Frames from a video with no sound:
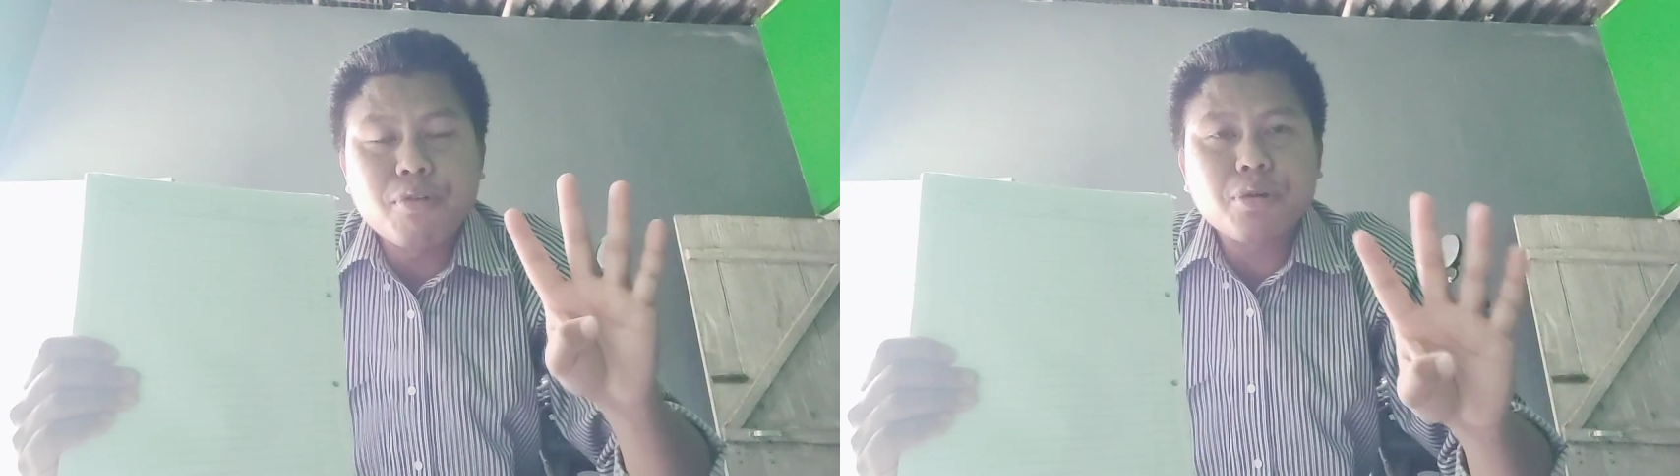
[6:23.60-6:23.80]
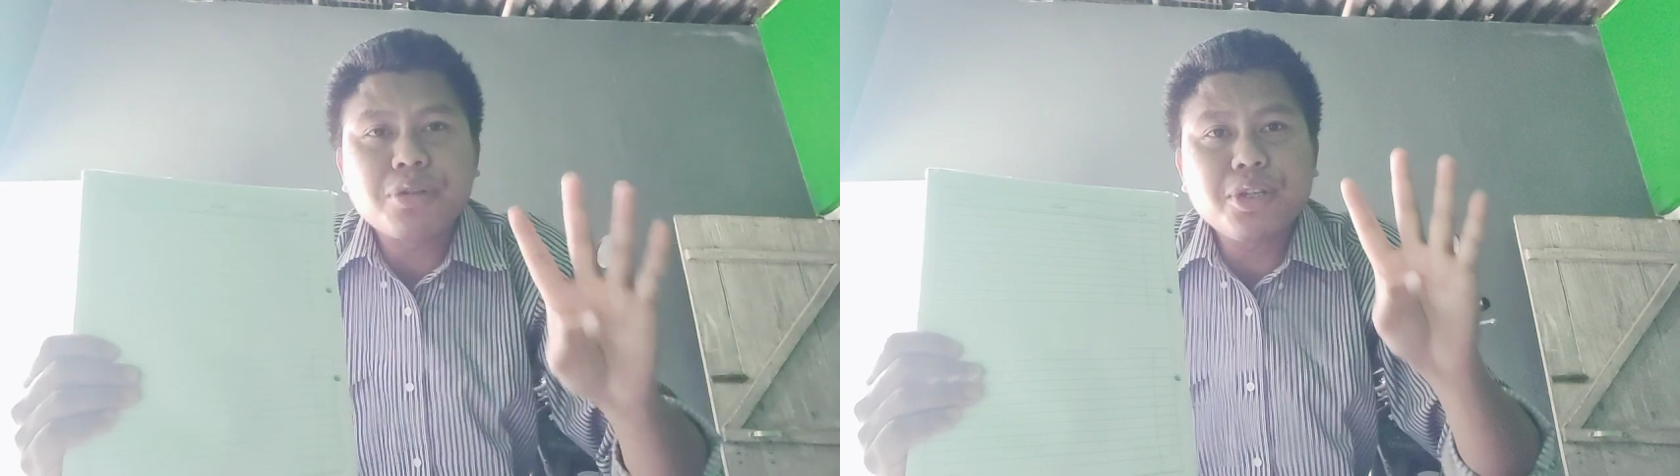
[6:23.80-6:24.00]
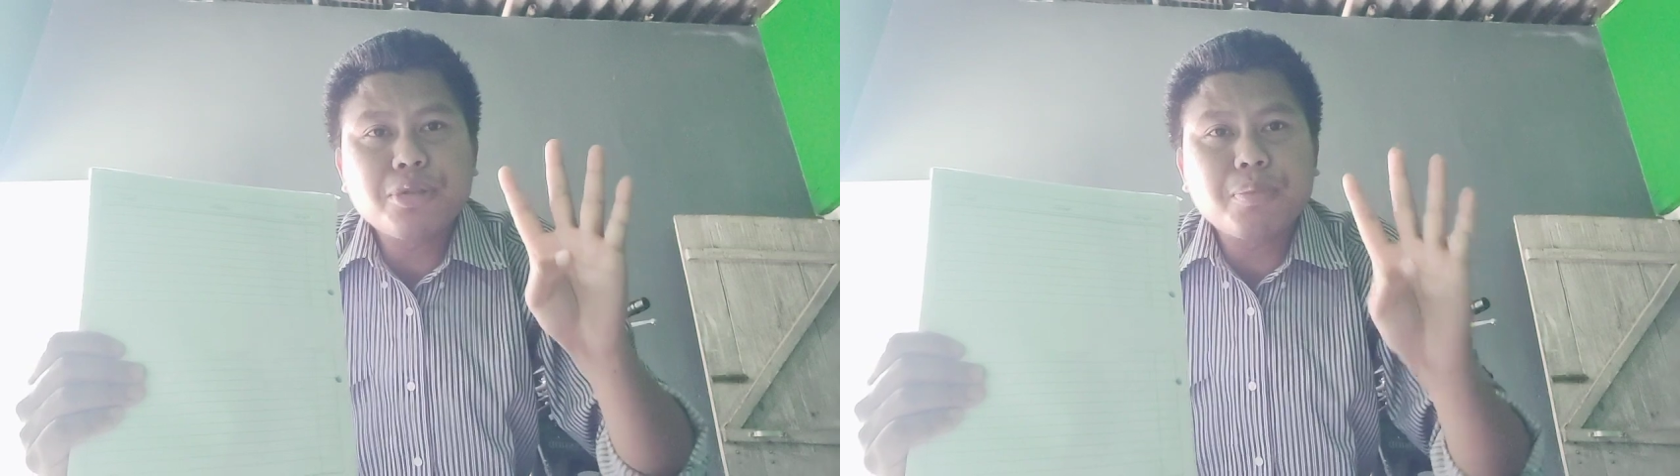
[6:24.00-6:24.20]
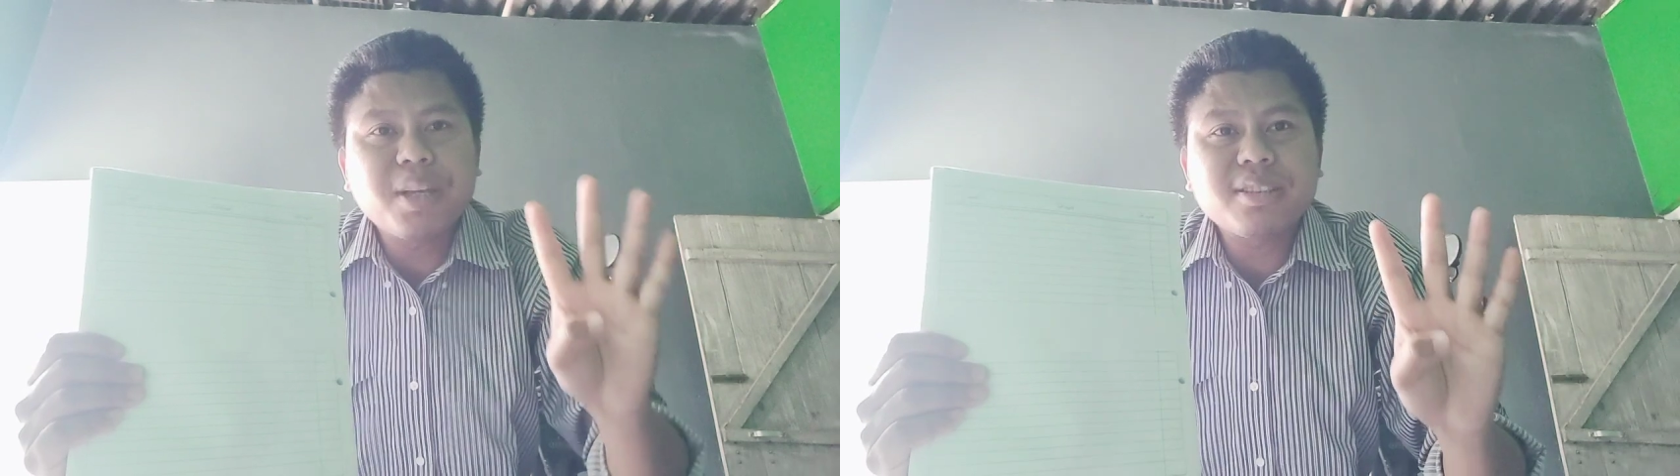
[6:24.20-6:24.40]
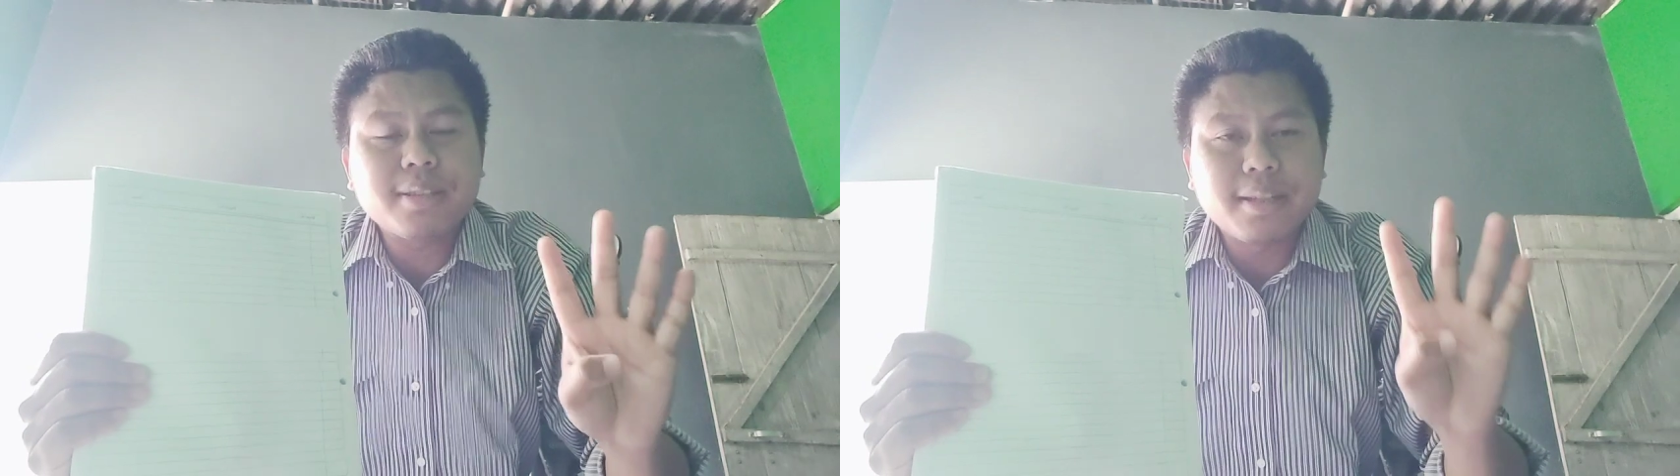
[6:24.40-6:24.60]
40
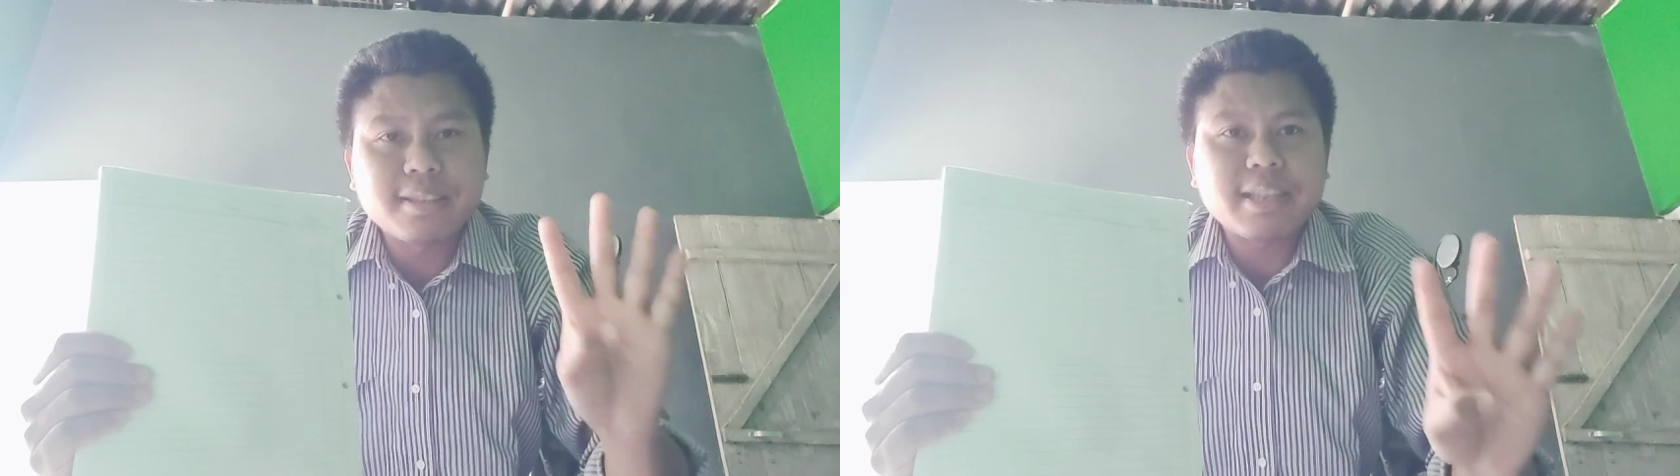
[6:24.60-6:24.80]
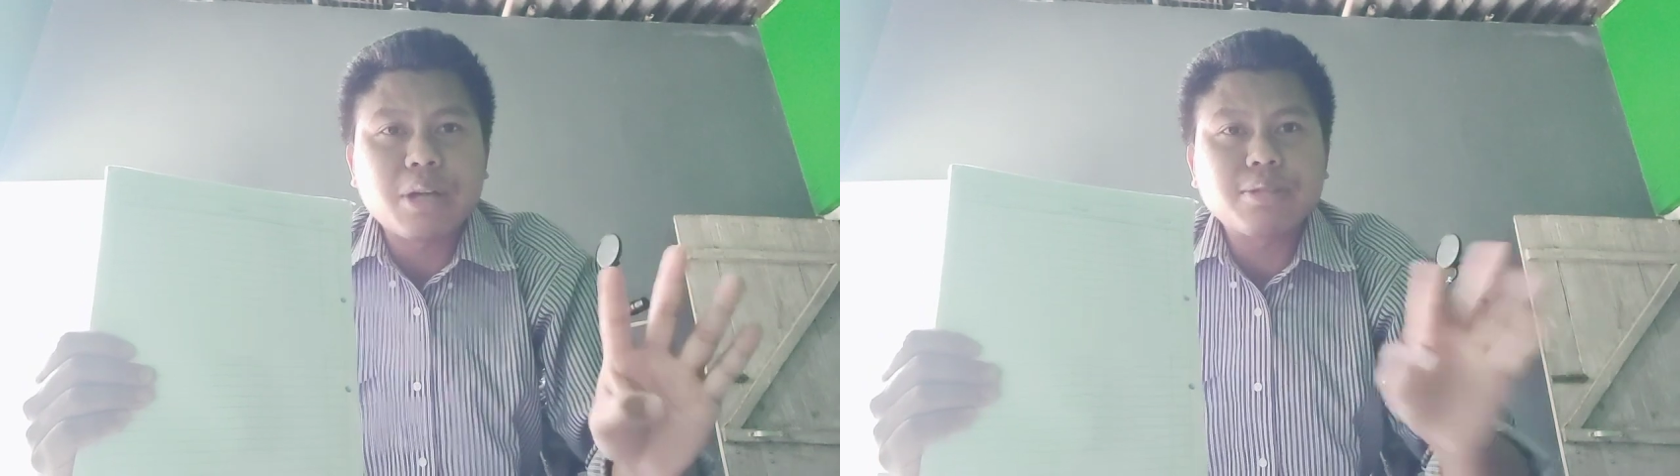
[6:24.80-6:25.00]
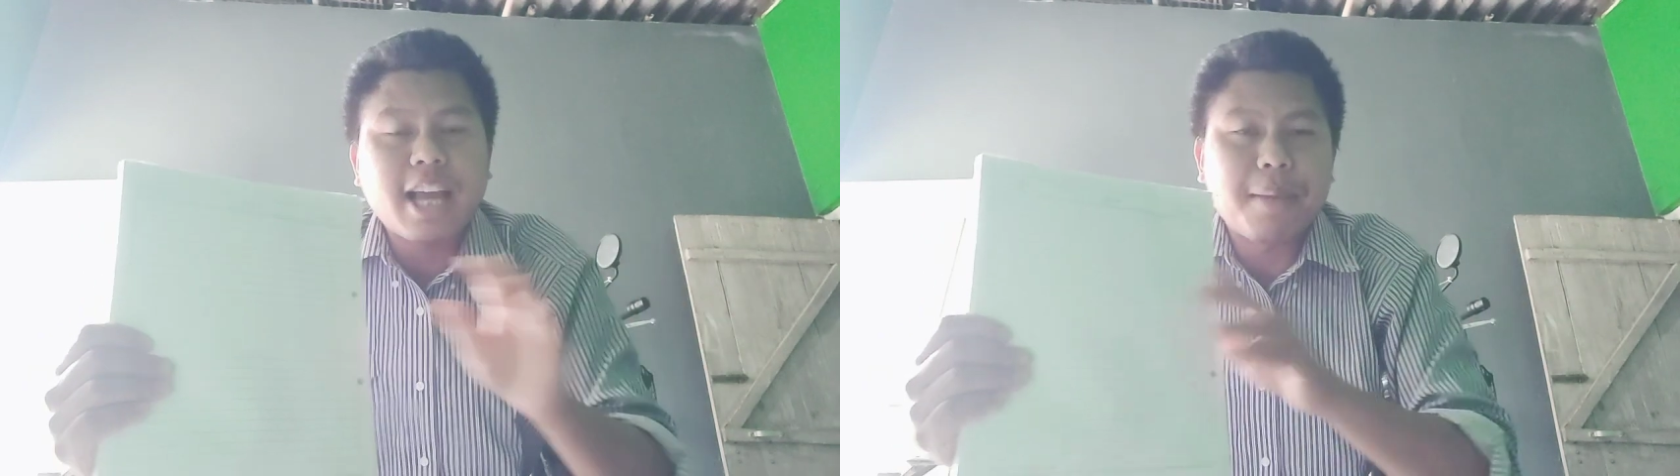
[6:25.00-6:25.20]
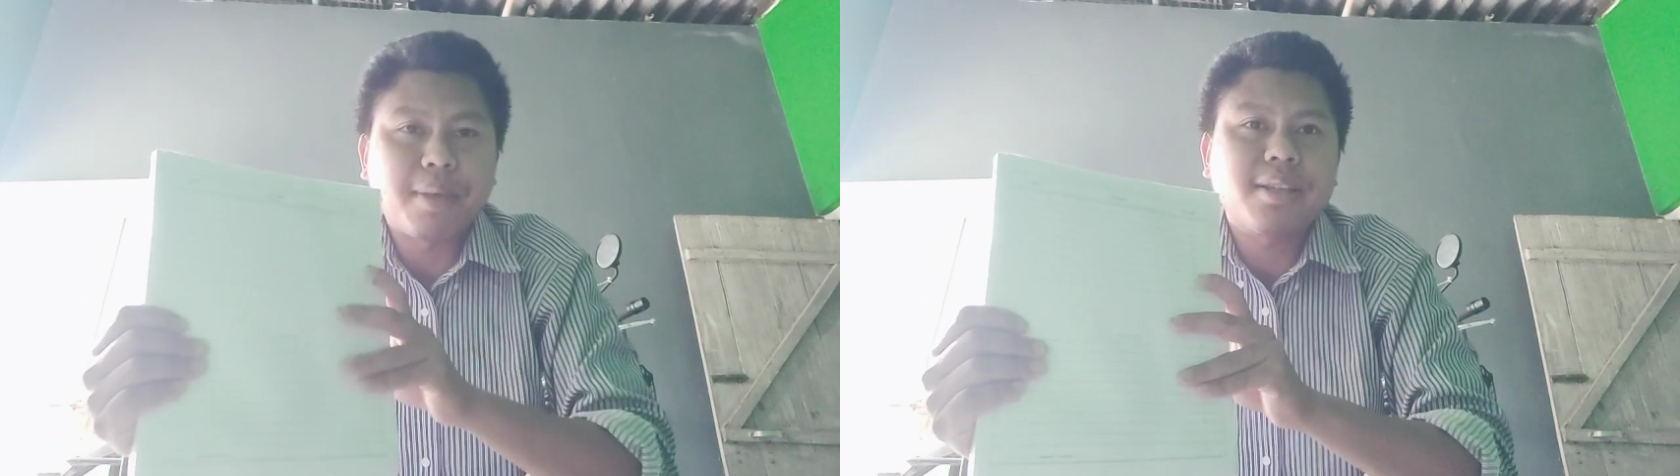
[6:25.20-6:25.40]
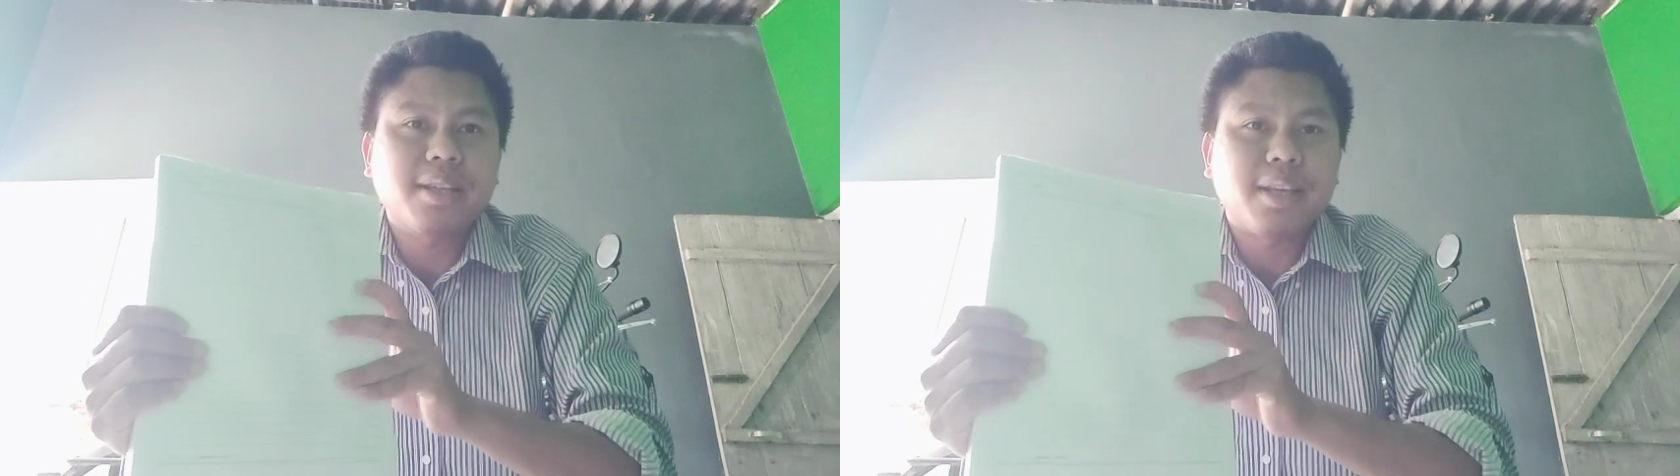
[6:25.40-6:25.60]
rupees discount
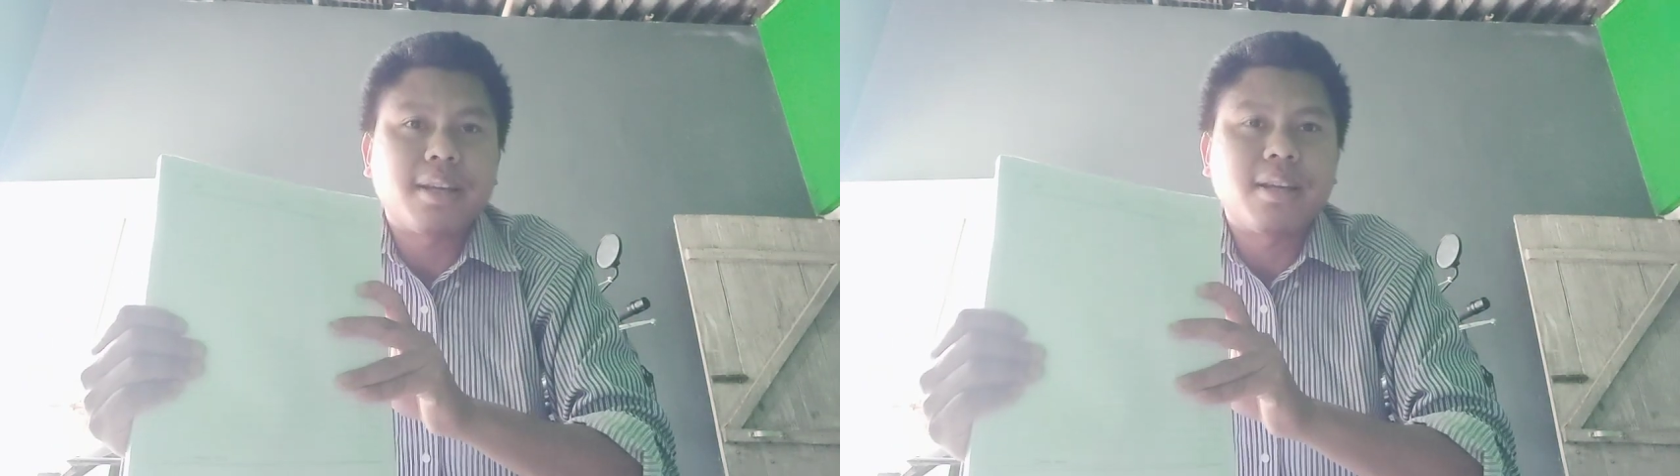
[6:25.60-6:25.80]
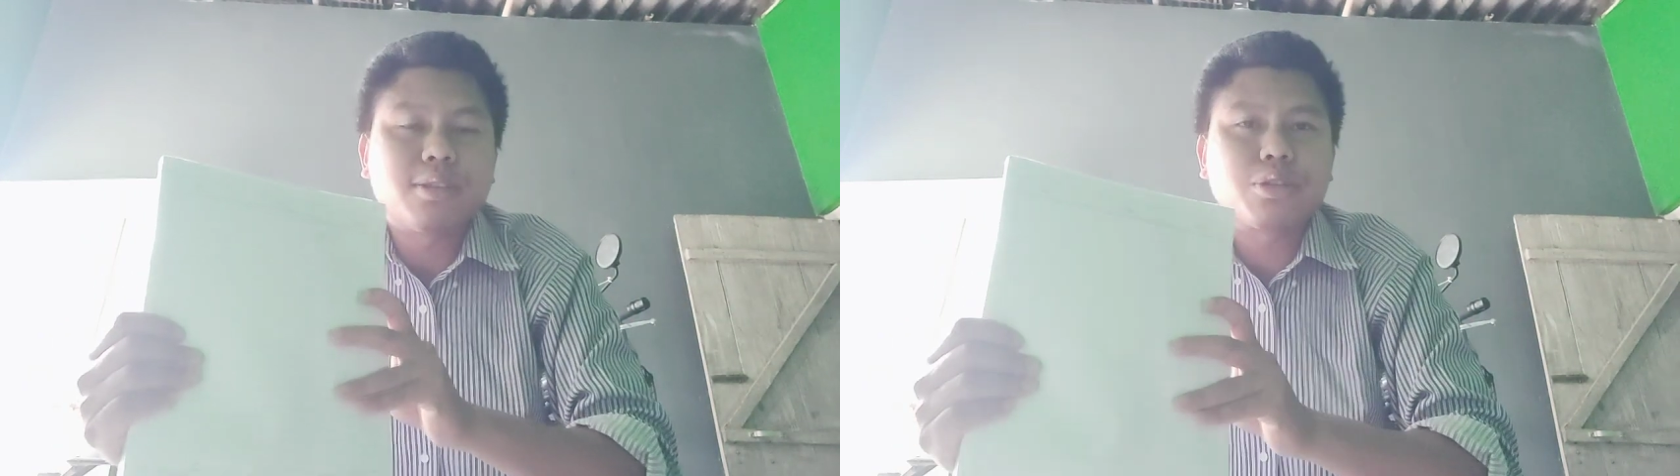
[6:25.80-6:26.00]
I'm getting it.